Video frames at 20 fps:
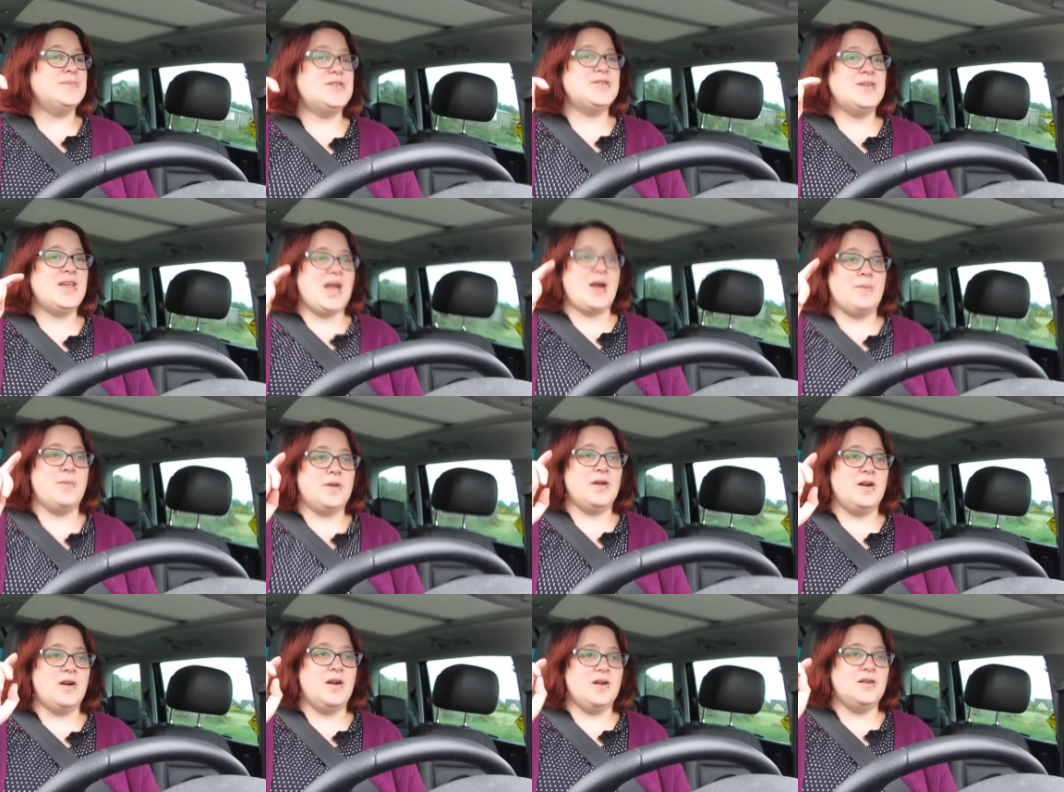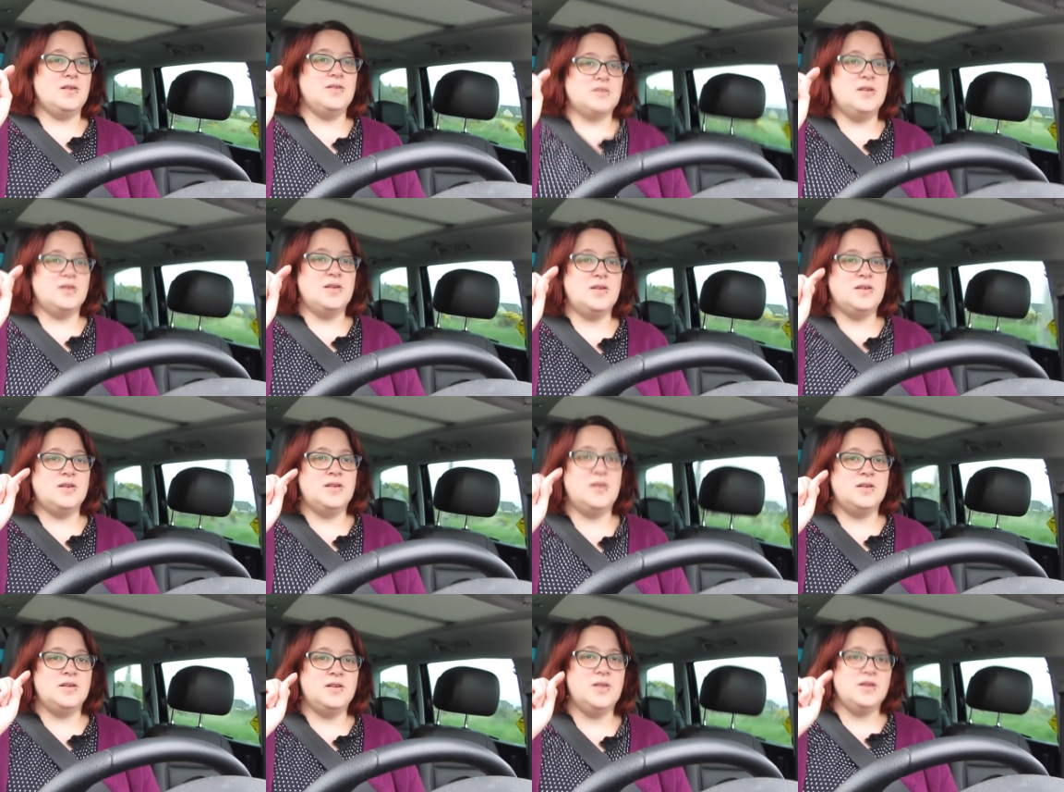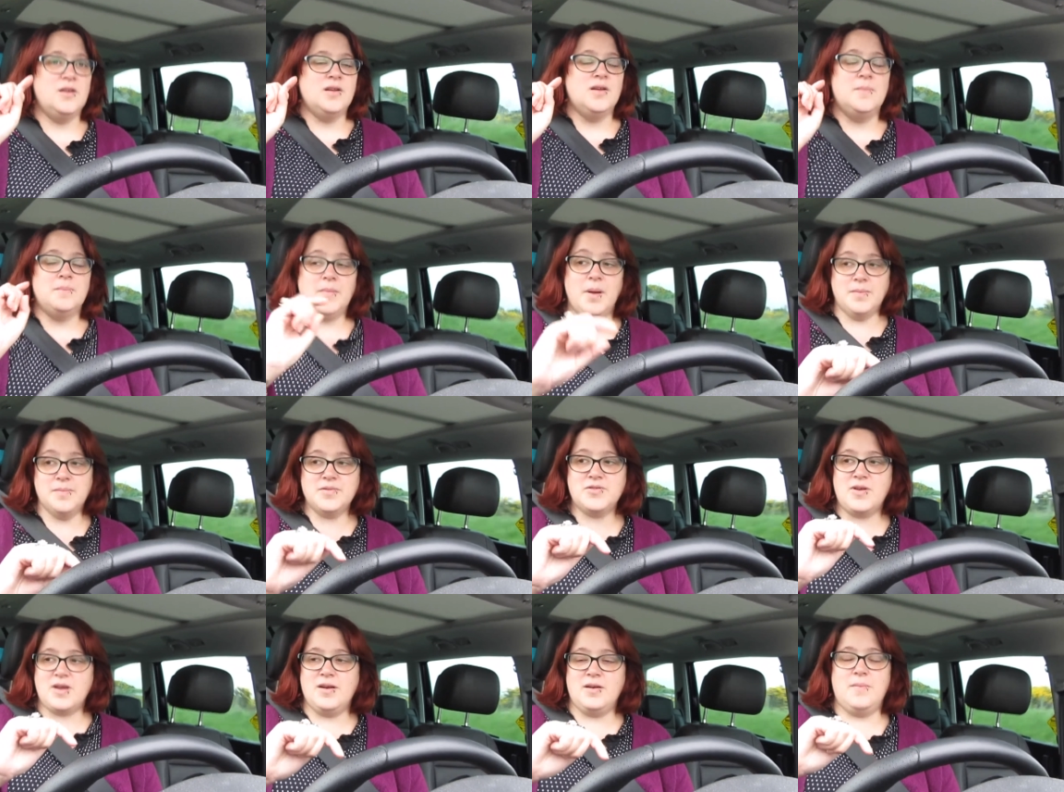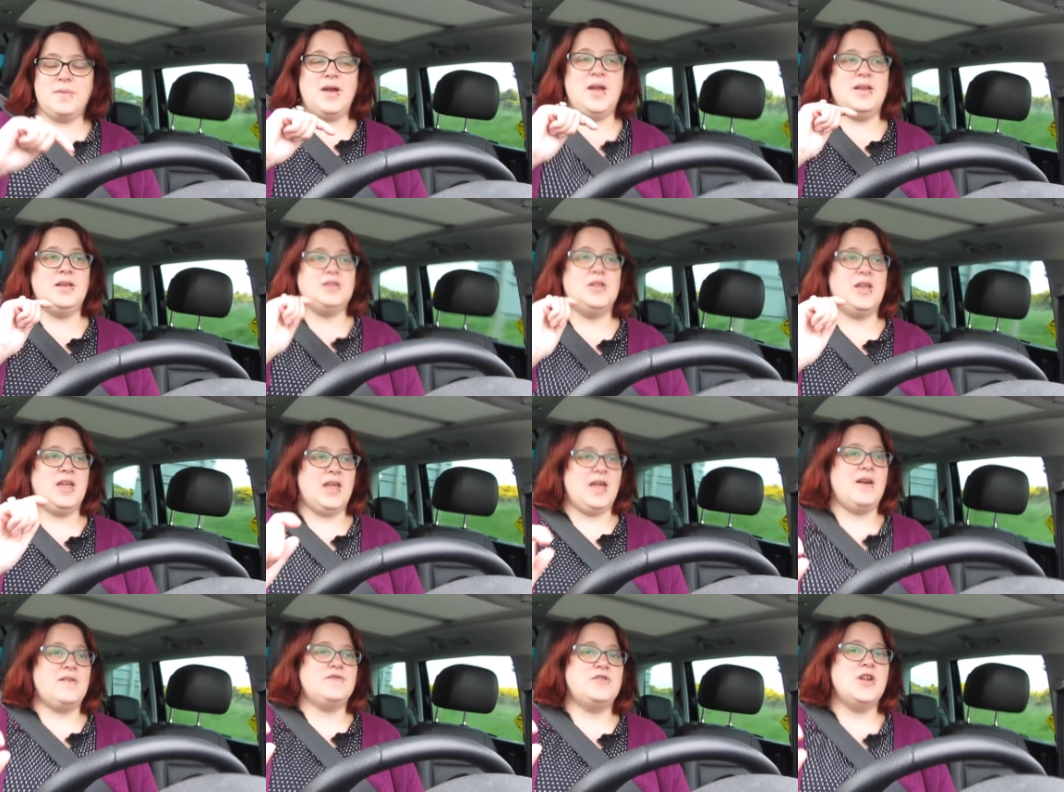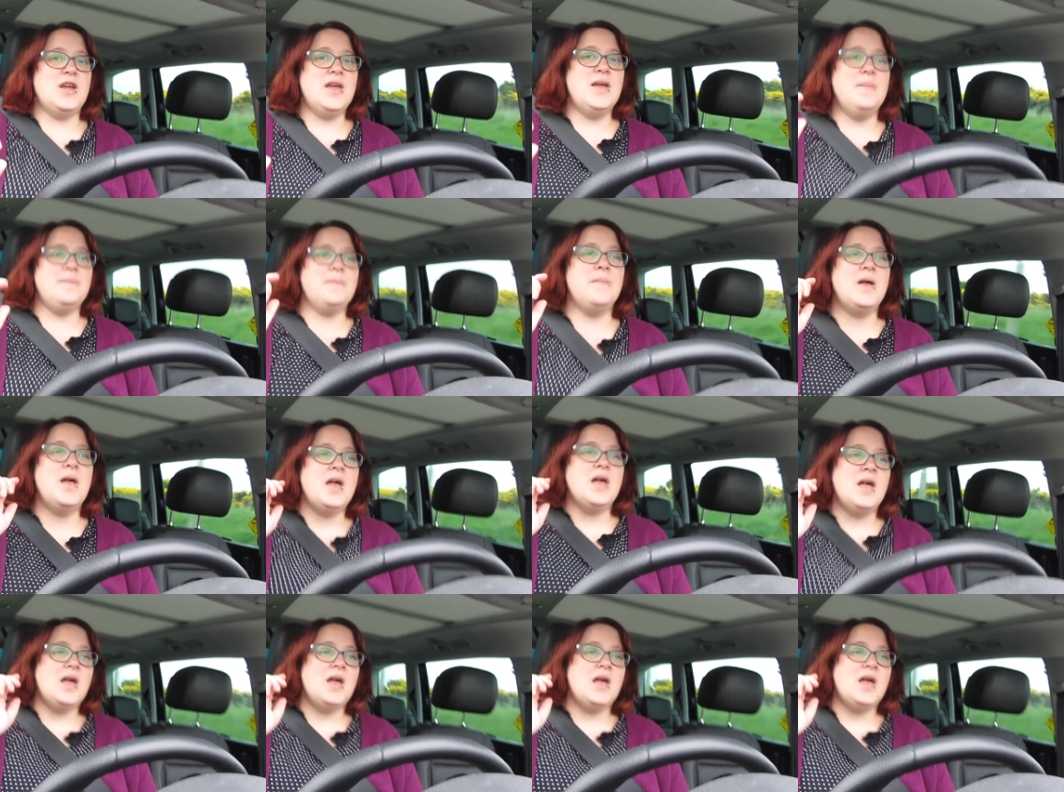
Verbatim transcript: So yeah, we are, mum's around at mine looking after him,